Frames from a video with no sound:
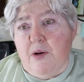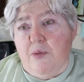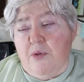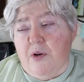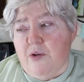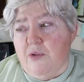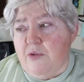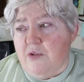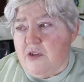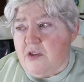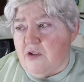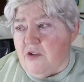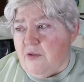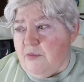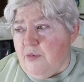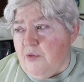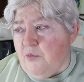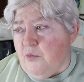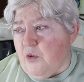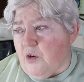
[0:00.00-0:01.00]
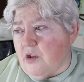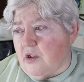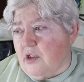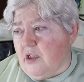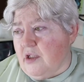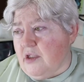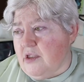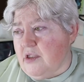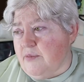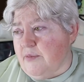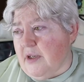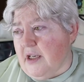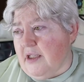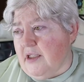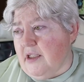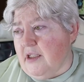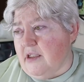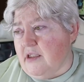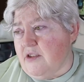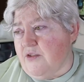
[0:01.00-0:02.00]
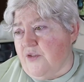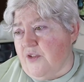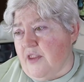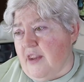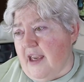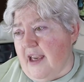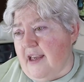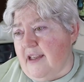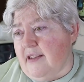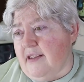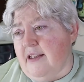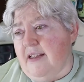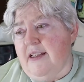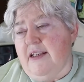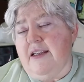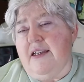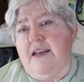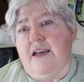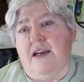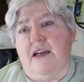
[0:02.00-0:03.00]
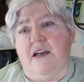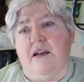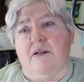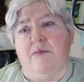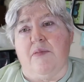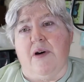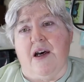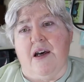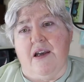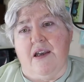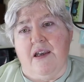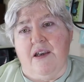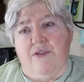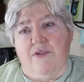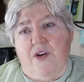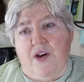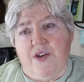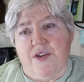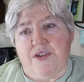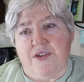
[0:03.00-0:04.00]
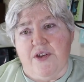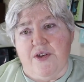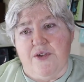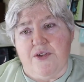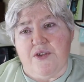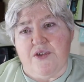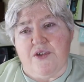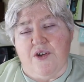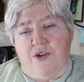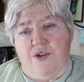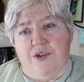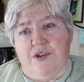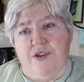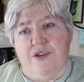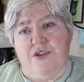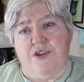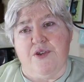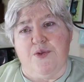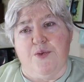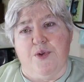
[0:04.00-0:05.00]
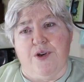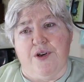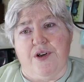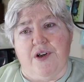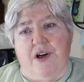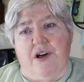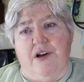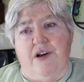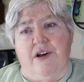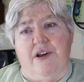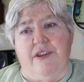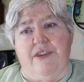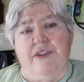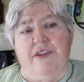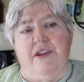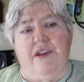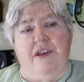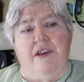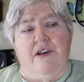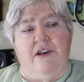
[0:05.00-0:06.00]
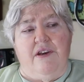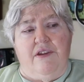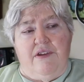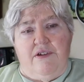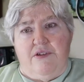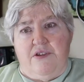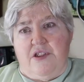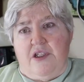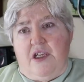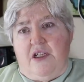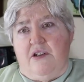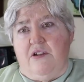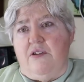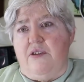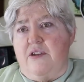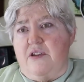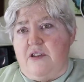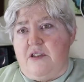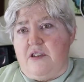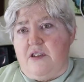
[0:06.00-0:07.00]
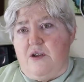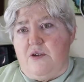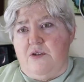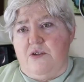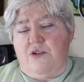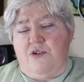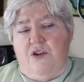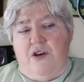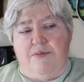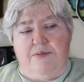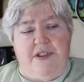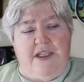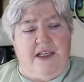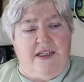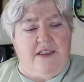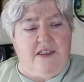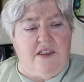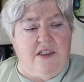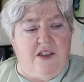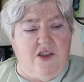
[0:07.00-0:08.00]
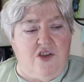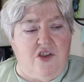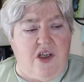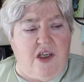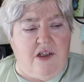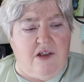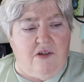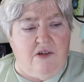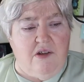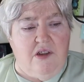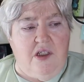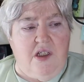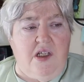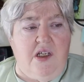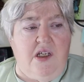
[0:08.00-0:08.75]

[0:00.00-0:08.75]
I won't. So I've been working on some ideas for that. Um, I have also started to work on the other channel, the Sew Scraptastic channel.